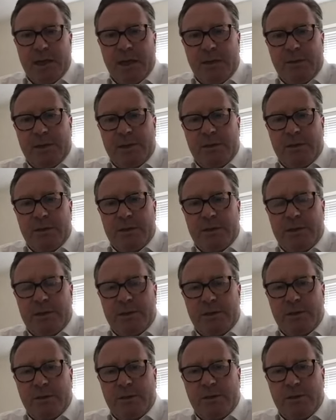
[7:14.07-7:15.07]

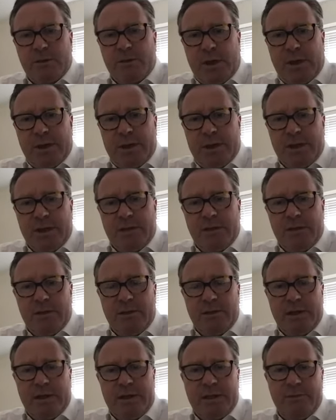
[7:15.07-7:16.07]
Because the one thing that you
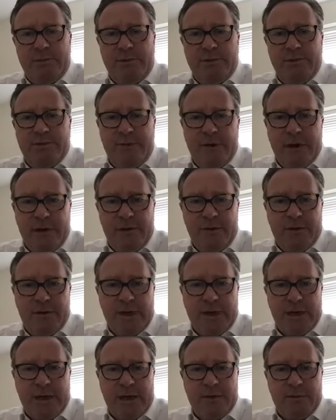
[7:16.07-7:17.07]
need to be very, very
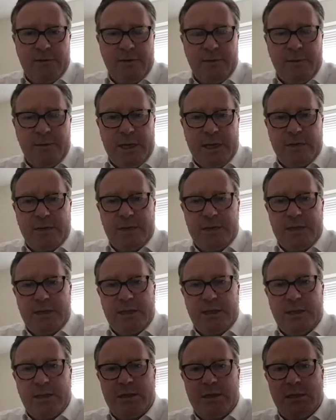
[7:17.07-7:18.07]
careful about is
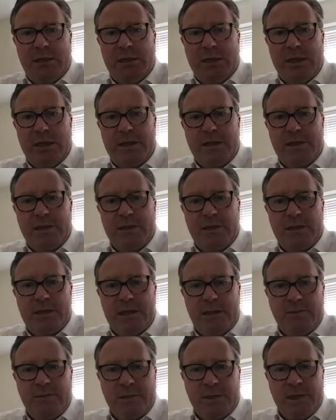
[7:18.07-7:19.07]
that an agent
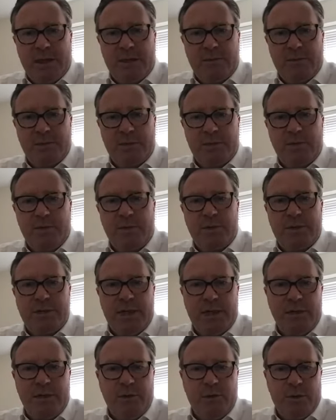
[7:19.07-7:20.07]
sometimes will
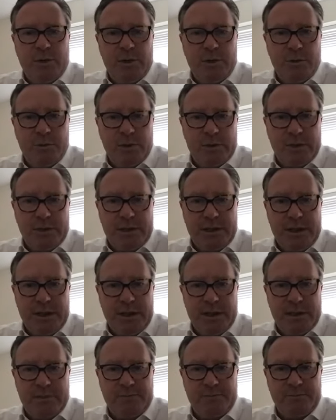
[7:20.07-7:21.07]
tell you what you want to
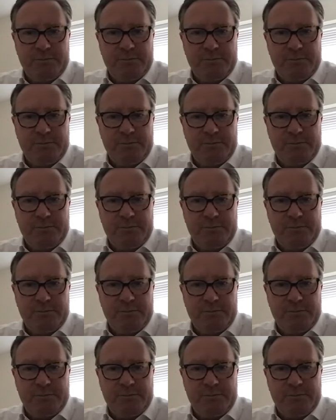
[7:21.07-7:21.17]
hear.